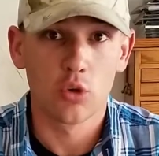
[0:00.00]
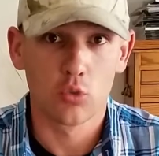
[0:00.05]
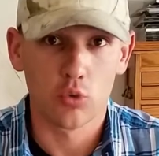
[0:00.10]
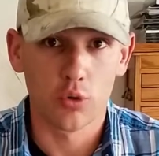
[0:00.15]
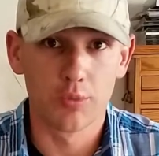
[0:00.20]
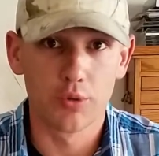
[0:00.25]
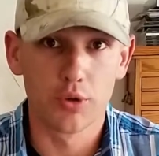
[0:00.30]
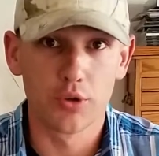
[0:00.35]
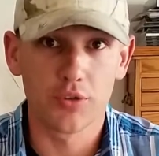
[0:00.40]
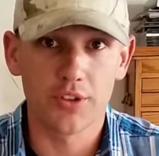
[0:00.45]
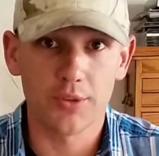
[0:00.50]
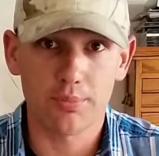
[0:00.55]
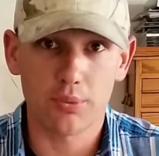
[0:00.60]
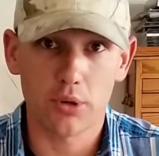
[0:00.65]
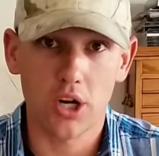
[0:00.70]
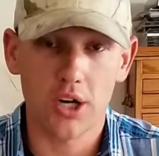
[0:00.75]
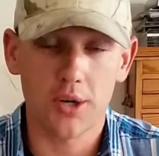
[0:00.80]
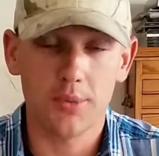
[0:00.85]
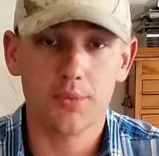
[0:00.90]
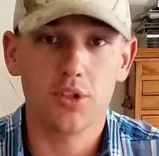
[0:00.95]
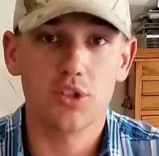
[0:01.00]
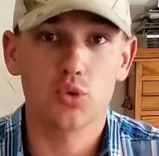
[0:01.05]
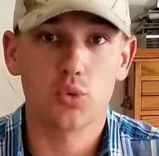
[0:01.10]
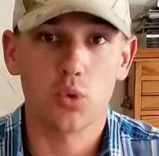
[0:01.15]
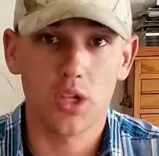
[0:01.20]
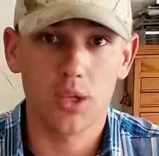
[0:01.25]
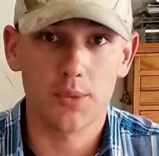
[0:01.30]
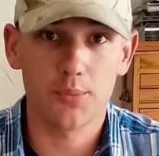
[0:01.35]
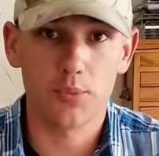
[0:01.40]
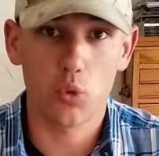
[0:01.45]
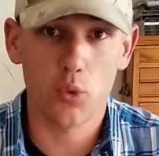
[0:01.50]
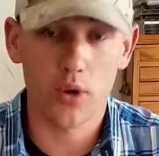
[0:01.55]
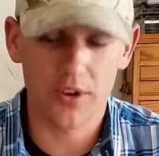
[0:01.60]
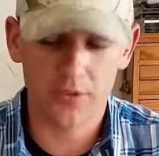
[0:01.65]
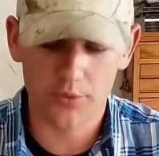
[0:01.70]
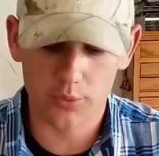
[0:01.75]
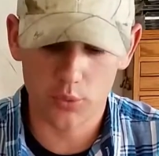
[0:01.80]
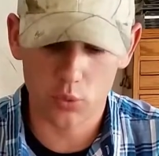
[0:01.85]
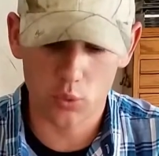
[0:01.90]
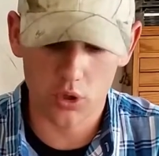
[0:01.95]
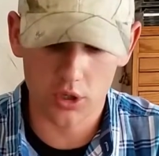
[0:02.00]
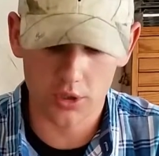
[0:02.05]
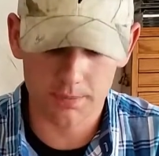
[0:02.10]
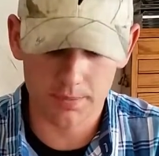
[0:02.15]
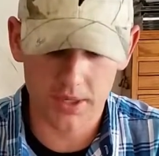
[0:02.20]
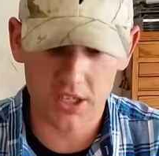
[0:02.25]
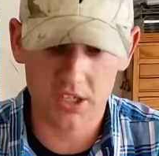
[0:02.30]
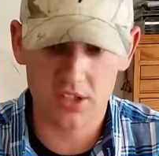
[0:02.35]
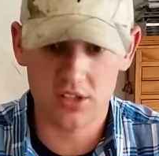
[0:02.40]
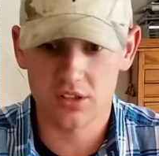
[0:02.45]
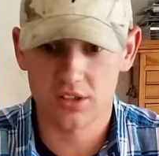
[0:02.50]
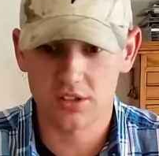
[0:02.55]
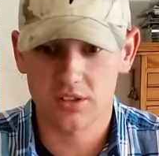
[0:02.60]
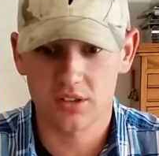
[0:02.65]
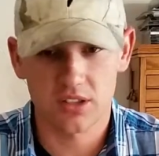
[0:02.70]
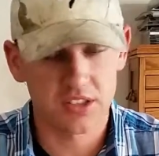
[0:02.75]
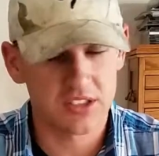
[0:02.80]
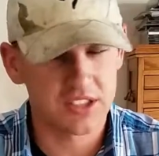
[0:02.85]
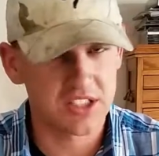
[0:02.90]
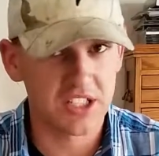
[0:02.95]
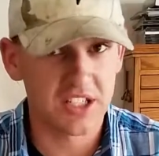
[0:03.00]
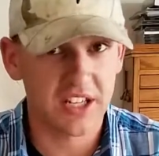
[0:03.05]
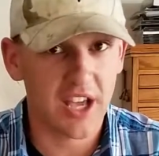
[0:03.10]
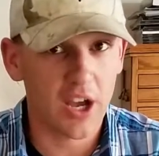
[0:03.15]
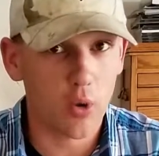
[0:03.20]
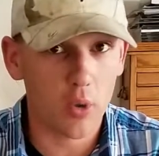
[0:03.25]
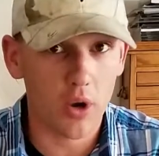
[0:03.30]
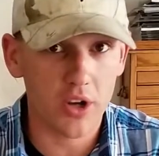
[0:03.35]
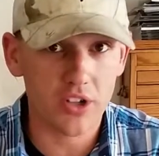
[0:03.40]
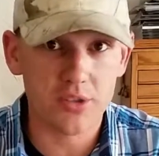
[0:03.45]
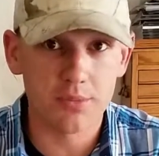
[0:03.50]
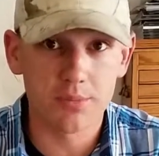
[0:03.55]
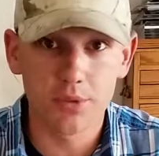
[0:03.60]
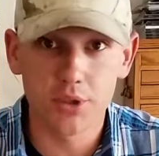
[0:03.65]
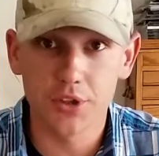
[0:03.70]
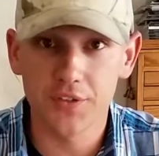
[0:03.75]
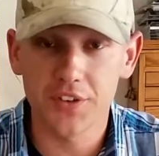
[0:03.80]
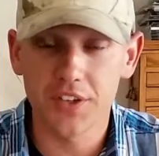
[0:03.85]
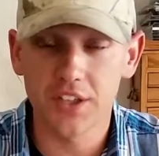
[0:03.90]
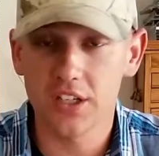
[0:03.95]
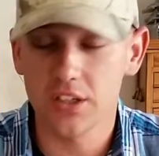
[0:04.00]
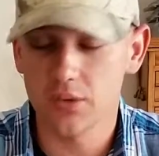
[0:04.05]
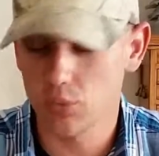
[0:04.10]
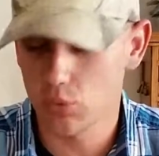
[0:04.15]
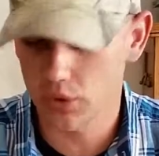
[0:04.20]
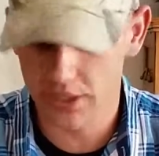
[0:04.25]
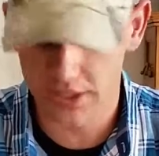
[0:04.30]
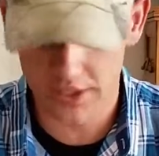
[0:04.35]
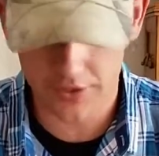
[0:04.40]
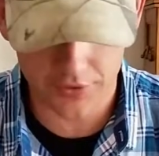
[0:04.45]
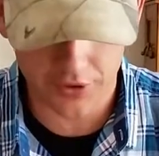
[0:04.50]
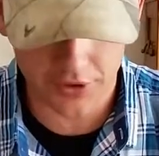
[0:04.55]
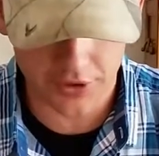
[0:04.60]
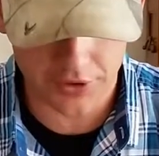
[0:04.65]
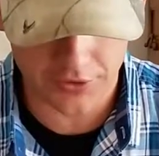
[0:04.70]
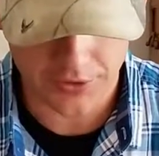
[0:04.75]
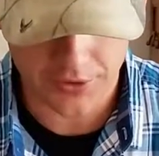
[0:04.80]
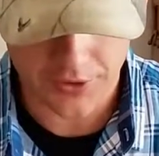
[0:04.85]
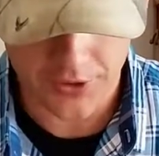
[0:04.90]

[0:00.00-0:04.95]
remove the primers while I'm away from the workbench. Can sit down, watch a movie, whatever.